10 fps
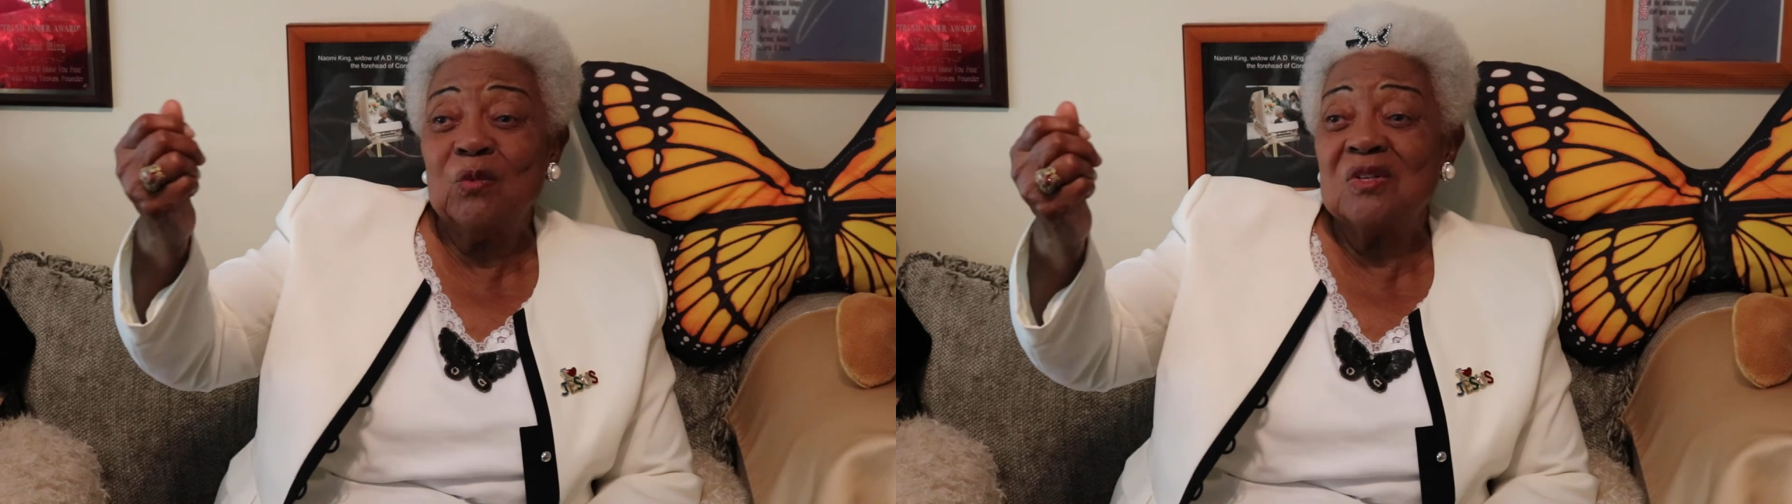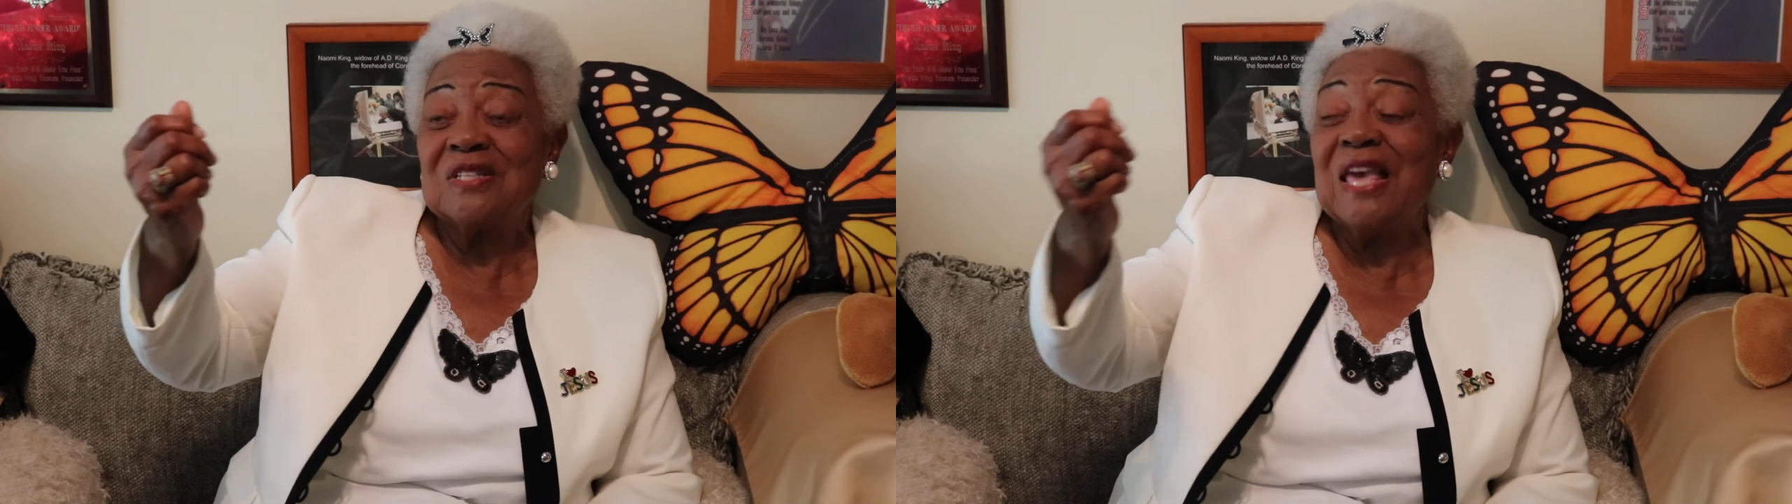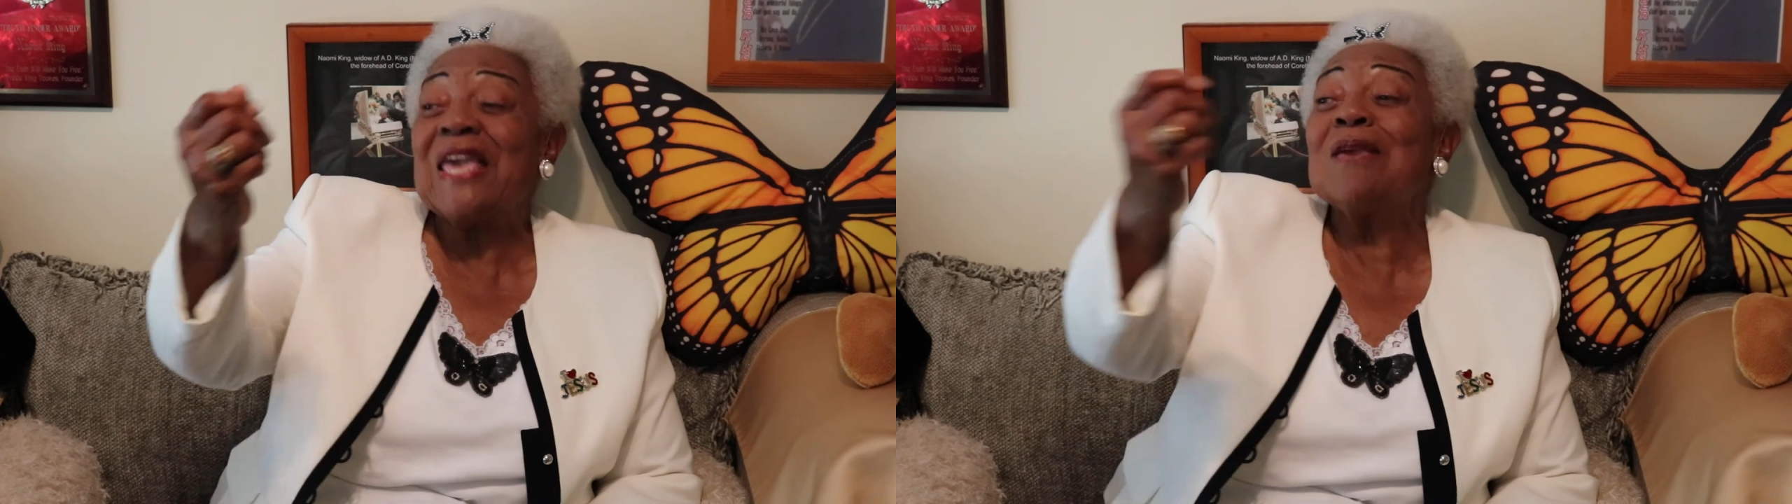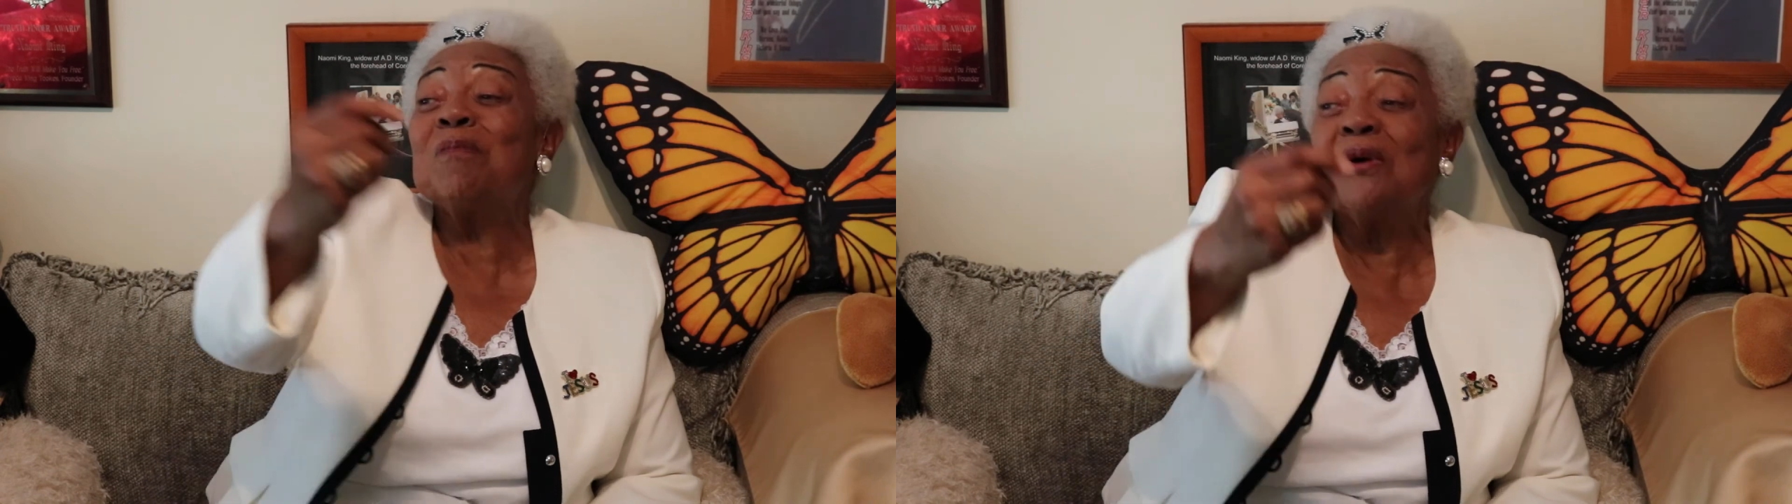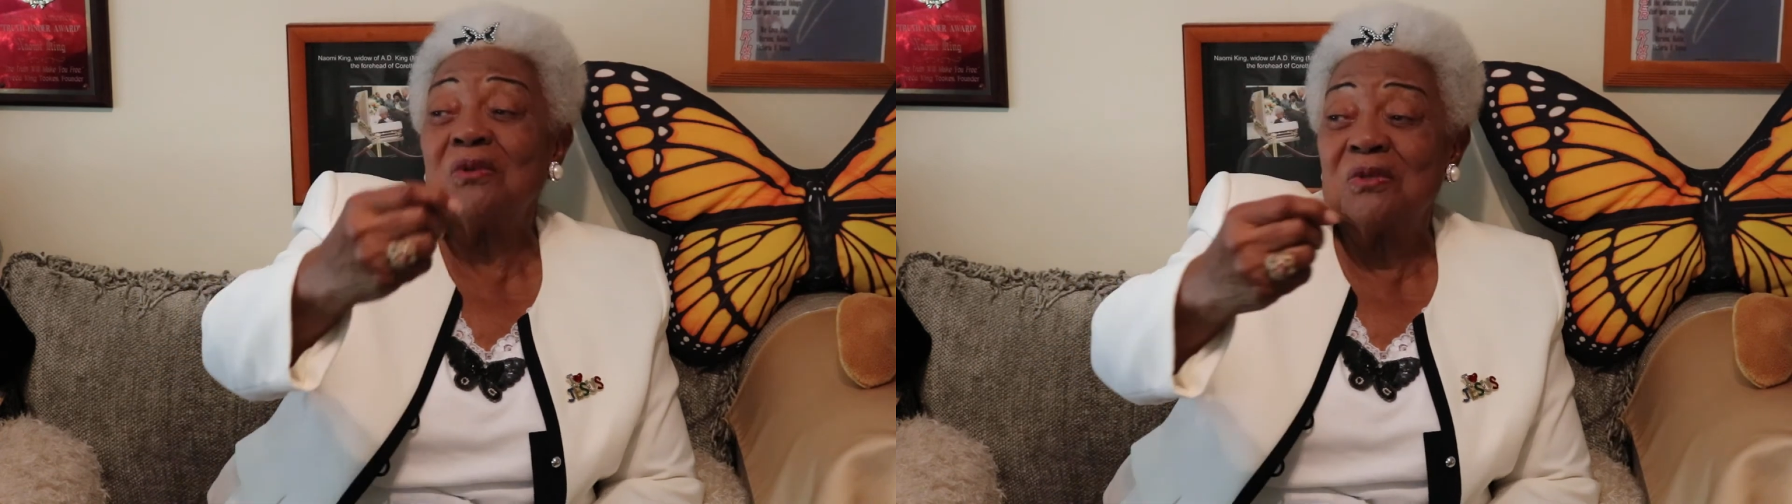was
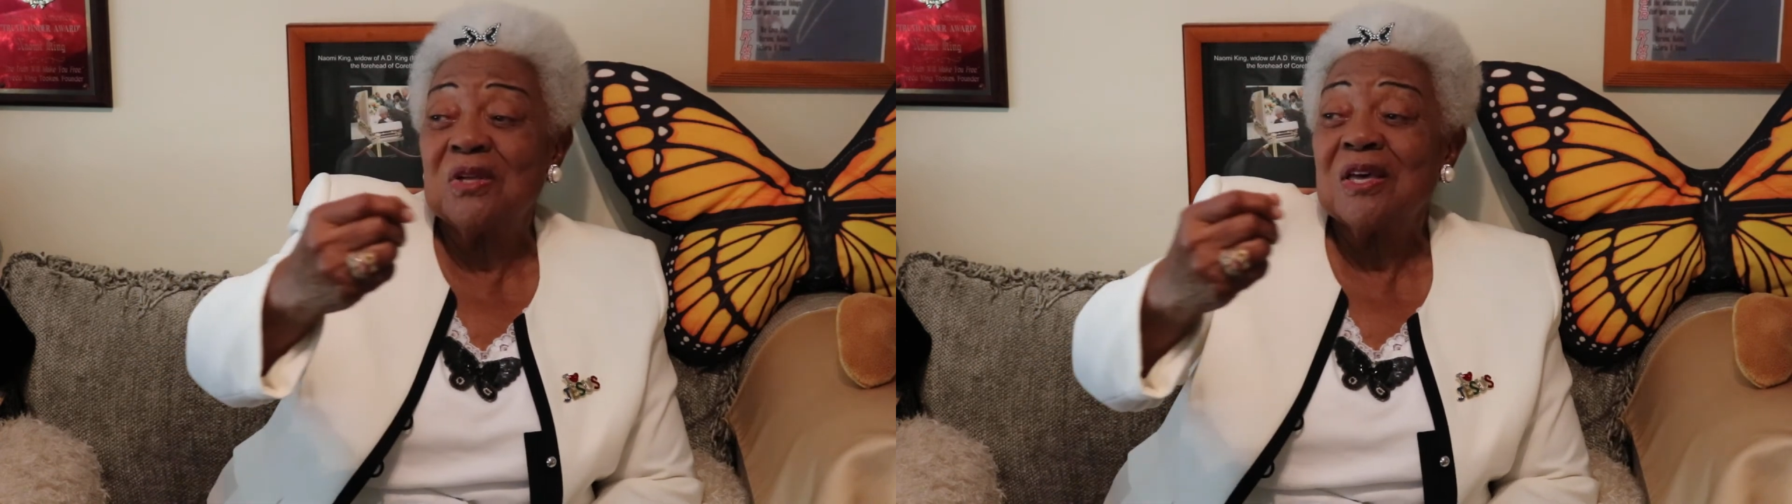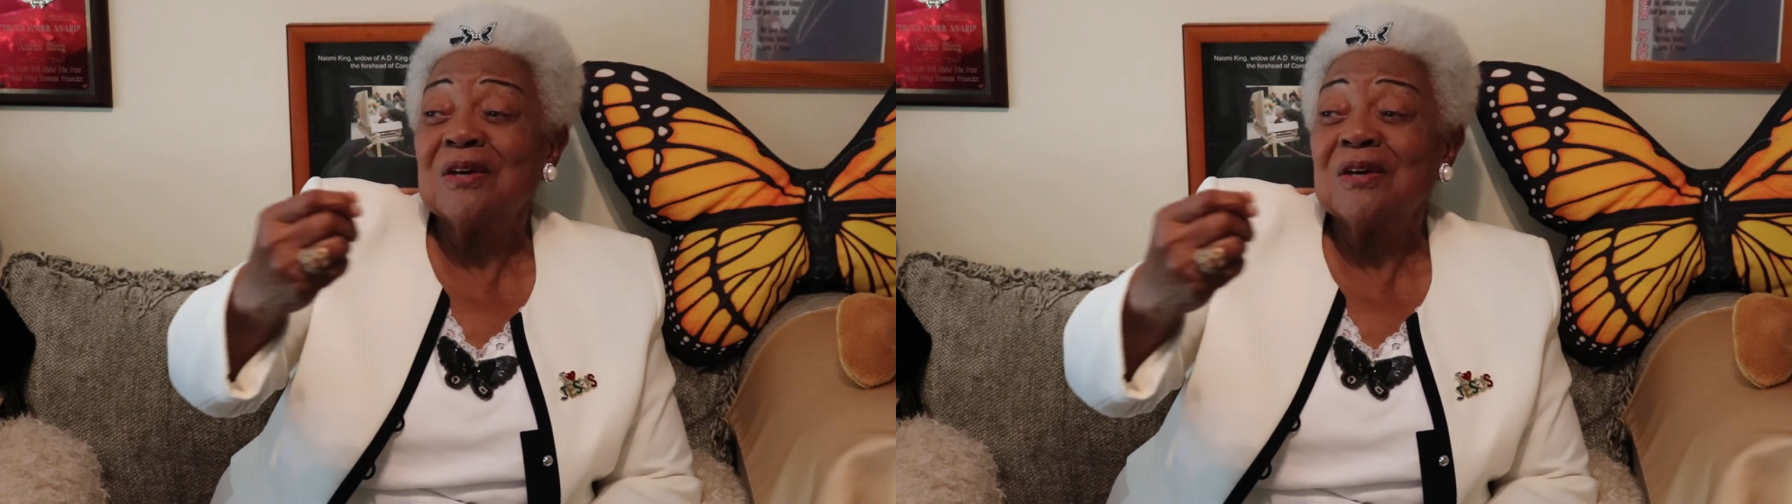able,